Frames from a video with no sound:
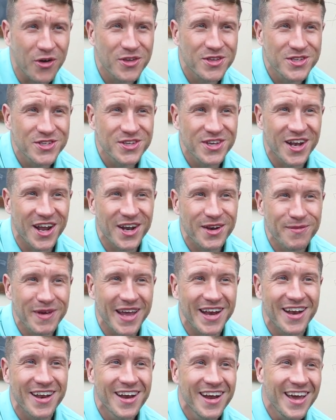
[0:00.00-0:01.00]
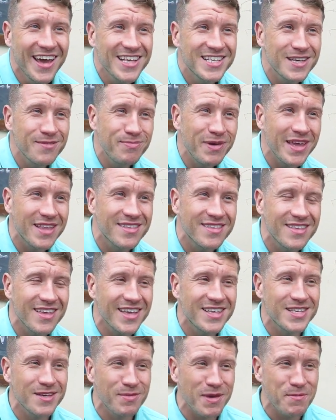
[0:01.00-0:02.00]
fights, you know yeah. I mean? It's a, bit,
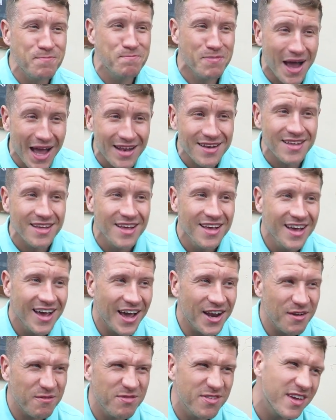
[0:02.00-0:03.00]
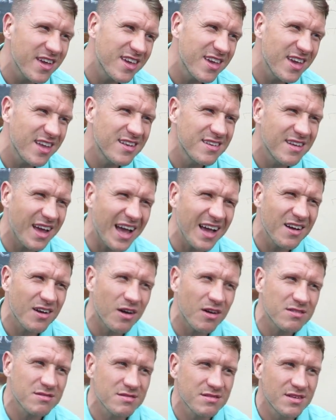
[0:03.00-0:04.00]
it's a bit bad and I'm thinking, hang
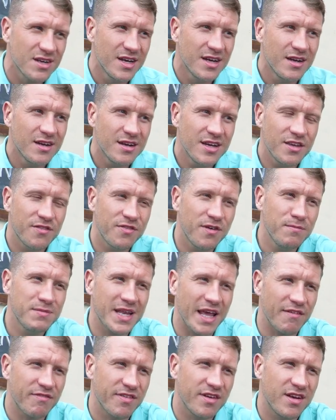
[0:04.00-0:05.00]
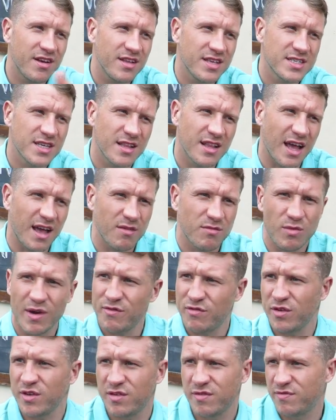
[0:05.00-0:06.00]
on, he's from Devon, this and that,
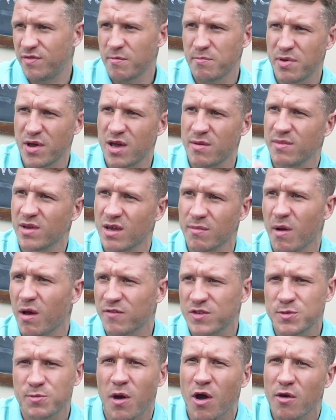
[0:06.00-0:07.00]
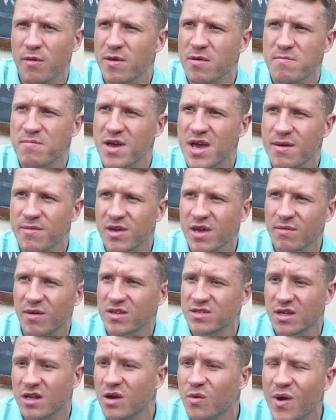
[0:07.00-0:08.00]
whether he's from Birmingham, I've in Birmingham,
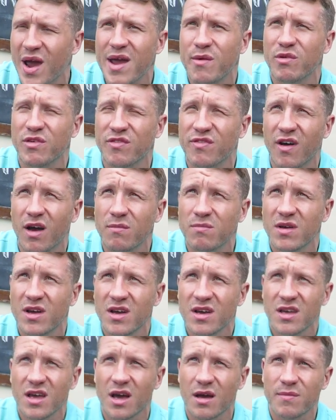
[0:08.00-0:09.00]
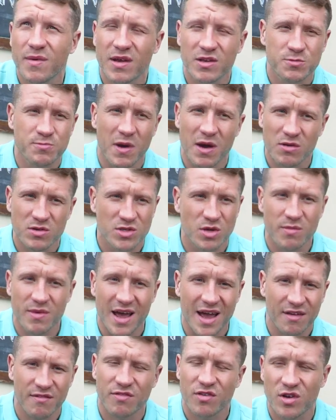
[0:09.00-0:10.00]
I don't know where he's from. I mean, I spoken to him
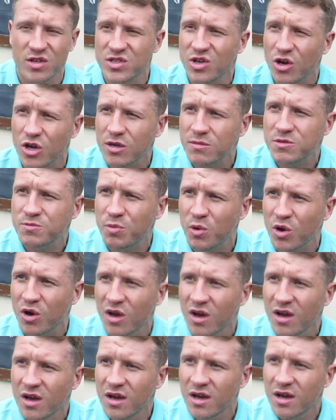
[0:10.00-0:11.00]
a handful of times, but